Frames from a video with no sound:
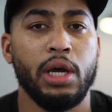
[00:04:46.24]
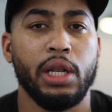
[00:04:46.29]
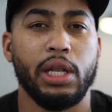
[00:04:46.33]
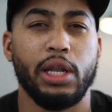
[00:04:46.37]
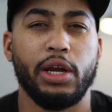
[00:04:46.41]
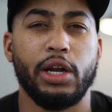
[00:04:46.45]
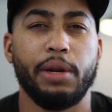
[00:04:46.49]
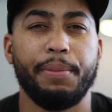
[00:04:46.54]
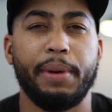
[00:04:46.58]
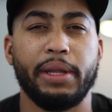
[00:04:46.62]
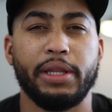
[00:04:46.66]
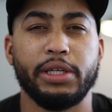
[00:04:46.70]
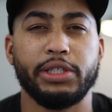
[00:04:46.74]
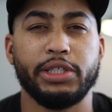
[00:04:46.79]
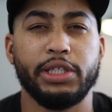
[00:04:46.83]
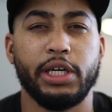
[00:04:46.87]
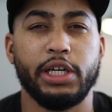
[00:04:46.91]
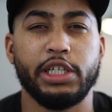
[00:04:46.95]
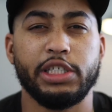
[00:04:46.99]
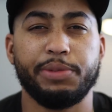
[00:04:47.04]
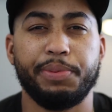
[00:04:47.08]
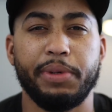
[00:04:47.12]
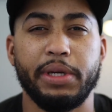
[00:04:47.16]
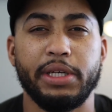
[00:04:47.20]
learn about the
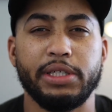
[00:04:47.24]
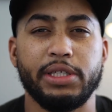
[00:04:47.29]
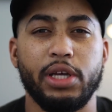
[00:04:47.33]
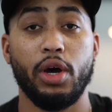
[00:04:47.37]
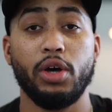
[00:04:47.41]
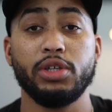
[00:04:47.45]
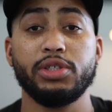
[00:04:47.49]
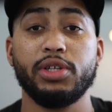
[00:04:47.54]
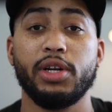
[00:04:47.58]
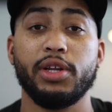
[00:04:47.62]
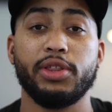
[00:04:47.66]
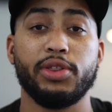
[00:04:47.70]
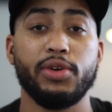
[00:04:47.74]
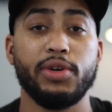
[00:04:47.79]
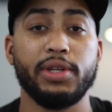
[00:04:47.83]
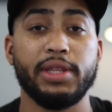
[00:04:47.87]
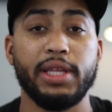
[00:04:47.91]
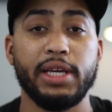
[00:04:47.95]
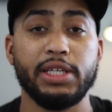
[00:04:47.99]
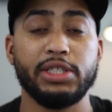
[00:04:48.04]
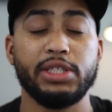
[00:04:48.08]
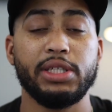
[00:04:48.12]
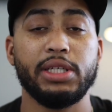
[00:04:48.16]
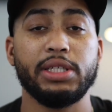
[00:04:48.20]
shutter speed. Those are the three
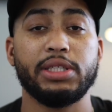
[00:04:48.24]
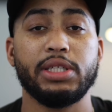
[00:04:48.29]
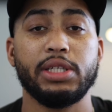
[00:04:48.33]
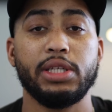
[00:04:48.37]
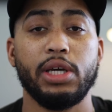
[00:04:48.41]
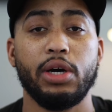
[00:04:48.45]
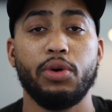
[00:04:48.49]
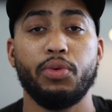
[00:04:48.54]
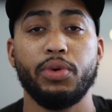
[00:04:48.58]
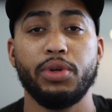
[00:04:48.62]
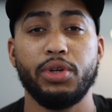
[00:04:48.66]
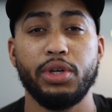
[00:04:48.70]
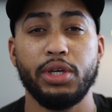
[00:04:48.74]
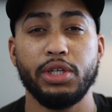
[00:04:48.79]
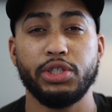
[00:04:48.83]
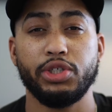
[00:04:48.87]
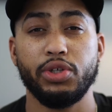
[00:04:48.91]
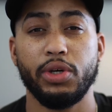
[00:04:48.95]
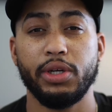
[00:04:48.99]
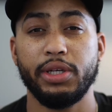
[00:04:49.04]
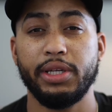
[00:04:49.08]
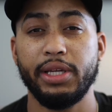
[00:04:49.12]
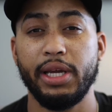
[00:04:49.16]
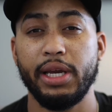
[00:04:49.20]
things you need to know when you get
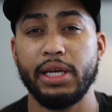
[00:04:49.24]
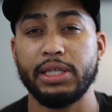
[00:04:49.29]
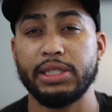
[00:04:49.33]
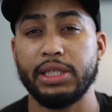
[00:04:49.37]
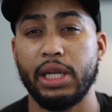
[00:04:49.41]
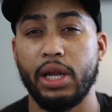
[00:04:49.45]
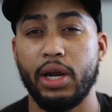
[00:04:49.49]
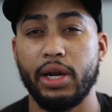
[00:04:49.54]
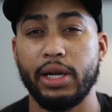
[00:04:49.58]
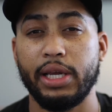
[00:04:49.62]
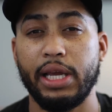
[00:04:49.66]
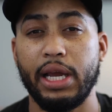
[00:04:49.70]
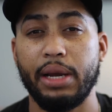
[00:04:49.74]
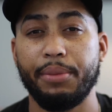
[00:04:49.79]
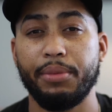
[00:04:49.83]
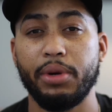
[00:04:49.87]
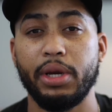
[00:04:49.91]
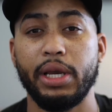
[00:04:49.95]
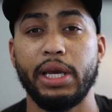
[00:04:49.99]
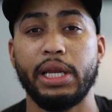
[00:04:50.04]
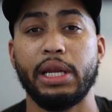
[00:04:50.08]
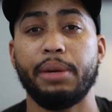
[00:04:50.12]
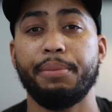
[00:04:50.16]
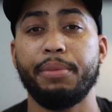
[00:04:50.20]
your DSLR camera
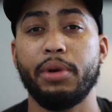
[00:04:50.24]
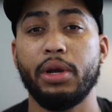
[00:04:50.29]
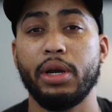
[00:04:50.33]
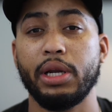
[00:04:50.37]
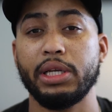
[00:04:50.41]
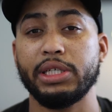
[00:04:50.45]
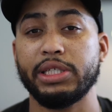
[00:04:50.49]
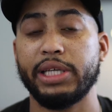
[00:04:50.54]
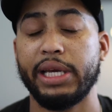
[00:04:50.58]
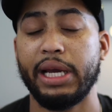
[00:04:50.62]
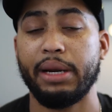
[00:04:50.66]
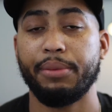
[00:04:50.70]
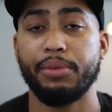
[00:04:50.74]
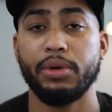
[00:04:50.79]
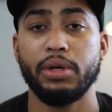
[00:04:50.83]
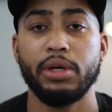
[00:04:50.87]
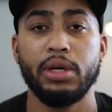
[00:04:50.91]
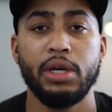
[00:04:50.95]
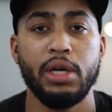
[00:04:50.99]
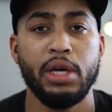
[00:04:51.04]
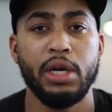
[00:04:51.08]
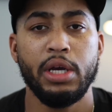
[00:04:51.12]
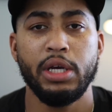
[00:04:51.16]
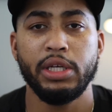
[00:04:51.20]
and a mirrorless camera.
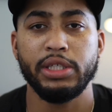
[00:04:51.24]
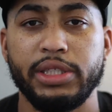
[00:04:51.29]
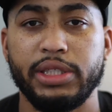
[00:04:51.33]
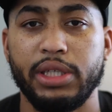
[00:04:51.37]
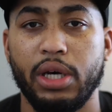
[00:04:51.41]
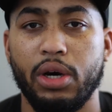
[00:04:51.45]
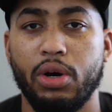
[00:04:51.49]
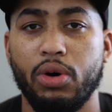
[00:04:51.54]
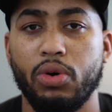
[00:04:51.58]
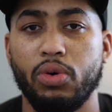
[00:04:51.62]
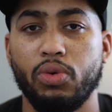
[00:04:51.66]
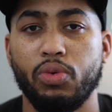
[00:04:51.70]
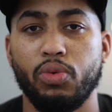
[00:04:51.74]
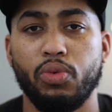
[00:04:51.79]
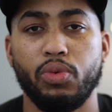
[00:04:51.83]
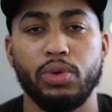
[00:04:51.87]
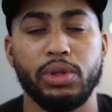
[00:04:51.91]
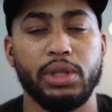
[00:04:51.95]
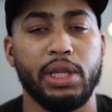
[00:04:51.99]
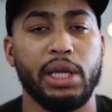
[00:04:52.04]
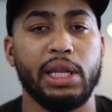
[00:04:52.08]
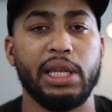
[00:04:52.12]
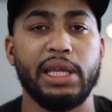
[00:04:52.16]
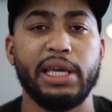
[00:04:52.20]
So
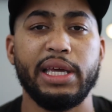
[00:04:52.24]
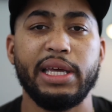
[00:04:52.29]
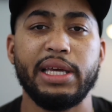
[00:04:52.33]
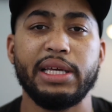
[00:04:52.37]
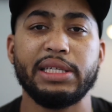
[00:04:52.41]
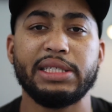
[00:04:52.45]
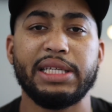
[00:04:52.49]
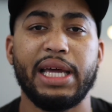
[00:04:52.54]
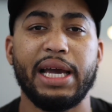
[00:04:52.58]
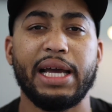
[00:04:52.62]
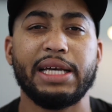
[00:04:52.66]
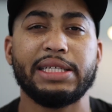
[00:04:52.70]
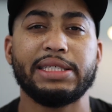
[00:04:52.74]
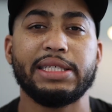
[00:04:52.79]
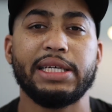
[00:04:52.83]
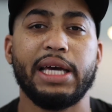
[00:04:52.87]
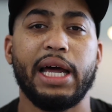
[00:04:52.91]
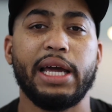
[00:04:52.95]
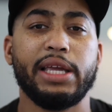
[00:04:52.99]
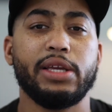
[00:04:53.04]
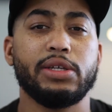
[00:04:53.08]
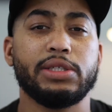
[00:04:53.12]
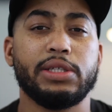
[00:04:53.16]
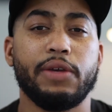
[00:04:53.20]
the lens, like I said,
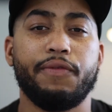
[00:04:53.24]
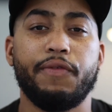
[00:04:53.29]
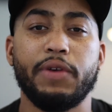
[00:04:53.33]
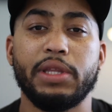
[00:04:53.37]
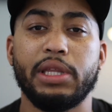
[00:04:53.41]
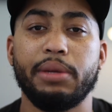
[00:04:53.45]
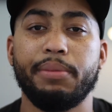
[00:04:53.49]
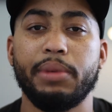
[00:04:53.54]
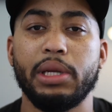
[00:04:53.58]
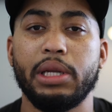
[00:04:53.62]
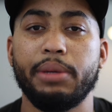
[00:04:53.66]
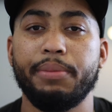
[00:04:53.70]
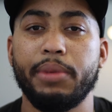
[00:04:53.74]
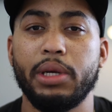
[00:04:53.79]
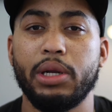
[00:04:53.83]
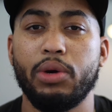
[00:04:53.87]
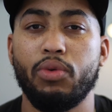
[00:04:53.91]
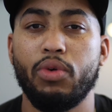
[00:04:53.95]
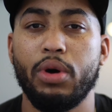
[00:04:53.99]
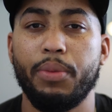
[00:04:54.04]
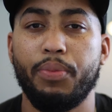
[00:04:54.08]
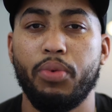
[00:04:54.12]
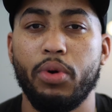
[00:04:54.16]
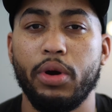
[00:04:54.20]
I use the 50mm
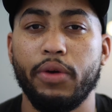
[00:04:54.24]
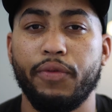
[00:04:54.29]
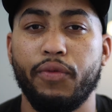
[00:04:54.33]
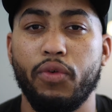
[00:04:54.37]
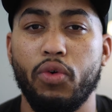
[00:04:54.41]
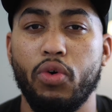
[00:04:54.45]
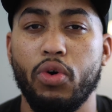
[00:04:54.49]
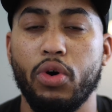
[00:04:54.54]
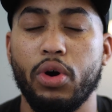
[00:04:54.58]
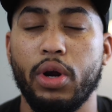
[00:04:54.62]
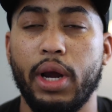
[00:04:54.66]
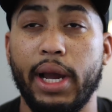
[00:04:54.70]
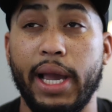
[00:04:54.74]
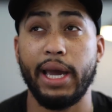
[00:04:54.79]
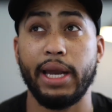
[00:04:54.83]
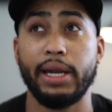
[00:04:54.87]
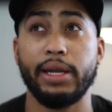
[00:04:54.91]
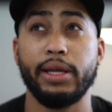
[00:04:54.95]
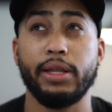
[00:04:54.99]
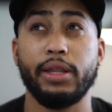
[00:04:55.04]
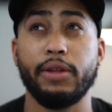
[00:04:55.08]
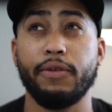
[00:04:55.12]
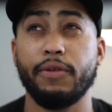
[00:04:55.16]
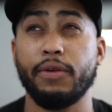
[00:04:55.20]
1.4. I got
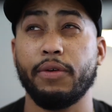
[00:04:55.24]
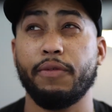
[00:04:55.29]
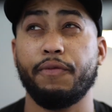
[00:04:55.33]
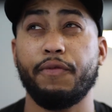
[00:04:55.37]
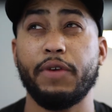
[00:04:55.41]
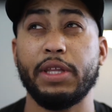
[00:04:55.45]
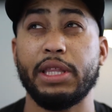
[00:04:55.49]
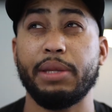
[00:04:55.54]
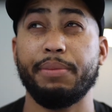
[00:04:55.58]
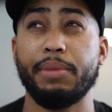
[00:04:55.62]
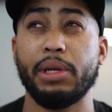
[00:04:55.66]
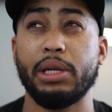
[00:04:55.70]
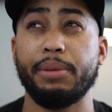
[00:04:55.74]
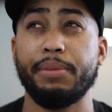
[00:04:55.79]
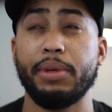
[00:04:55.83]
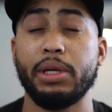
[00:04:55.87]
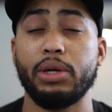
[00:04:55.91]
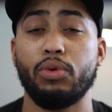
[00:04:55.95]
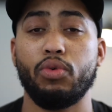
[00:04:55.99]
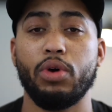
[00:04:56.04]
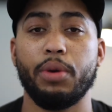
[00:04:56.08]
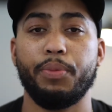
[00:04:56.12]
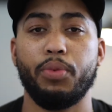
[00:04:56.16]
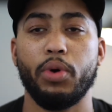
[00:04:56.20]
another 50mm
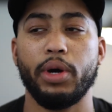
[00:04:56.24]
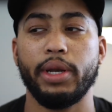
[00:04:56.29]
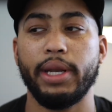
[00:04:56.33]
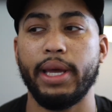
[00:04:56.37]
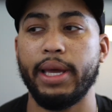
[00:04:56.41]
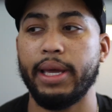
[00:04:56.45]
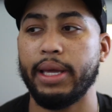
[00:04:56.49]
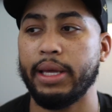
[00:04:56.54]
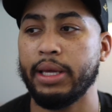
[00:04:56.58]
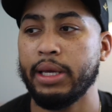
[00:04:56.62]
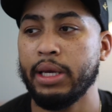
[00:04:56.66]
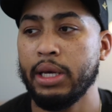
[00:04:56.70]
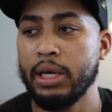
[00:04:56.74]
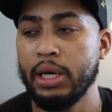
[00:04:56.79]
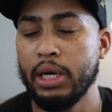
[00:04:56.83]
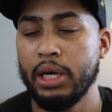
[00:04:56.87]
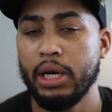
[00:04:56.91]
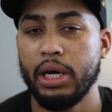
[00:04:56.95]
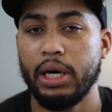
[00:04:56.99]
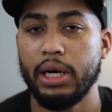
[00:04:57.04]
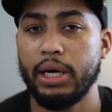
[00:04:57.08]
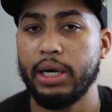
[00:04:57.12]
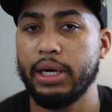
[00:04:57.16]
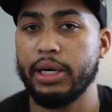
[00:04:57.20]

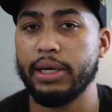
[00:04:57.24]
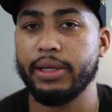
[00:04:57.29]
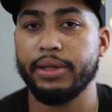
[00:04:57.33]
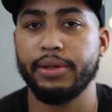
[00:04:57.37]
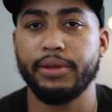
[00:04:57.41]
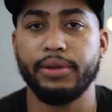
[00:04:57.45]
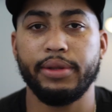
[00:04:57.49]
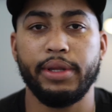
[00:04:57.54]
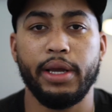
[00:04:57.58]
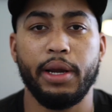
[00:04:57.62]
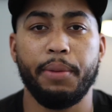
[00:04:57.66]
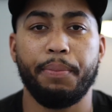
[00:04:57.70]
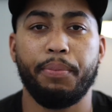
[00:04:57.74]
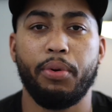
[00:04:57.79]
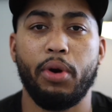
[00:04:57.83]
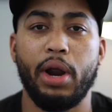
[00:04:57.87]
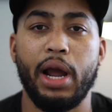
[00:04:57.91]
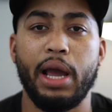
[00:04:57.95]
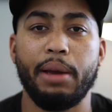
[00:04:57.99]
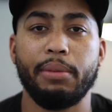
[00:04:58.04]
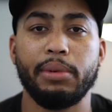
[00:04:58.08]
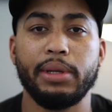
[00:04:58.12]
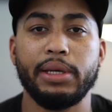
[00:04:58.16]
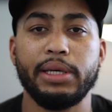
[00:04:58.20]
1.8. They're
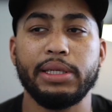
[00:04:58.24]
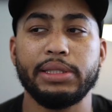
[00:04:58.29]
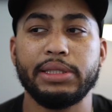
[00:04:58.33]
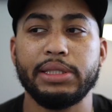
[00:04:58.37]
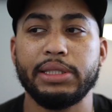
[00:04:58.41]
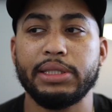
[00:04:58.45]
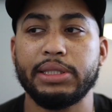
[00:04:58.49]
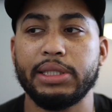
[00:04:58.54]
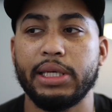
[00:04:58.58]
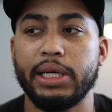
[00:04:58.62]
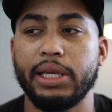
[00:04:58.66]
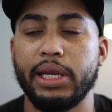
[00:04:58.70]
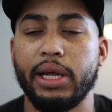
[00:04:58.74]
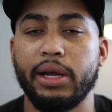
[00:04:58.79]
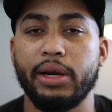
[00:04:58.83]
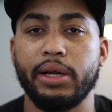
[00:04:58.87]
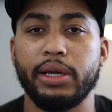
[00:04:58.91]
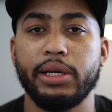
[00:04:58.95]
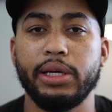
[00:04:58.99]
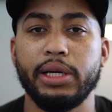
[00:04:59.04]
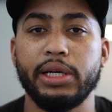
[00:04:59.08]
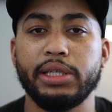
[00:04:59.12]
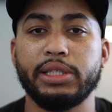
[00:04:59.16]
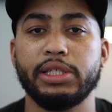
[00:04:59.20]
prime lenses and they're
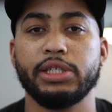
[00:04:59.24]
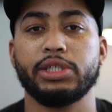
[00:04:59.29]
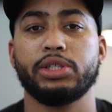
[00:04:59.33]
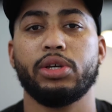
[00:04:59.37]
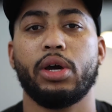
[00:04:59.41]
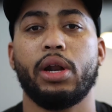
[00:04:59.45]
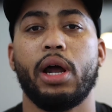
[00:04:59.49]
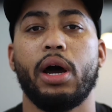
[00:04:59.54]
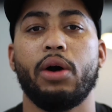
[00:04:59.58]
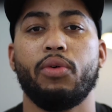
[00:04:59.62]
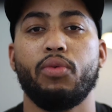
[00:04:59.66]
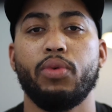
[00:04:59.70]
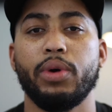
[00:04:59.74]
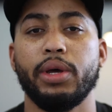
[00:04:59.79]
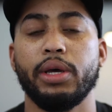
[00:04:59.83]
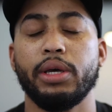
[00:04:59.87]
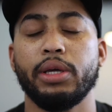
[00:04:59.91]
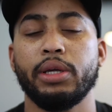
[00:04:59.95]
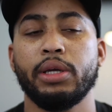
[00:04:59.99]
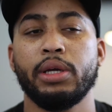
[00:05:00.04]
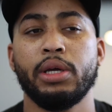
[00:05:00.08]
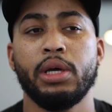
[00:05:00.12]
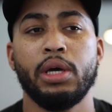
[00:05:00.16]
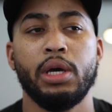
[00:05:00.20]
good to start out
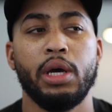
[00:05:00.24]
with.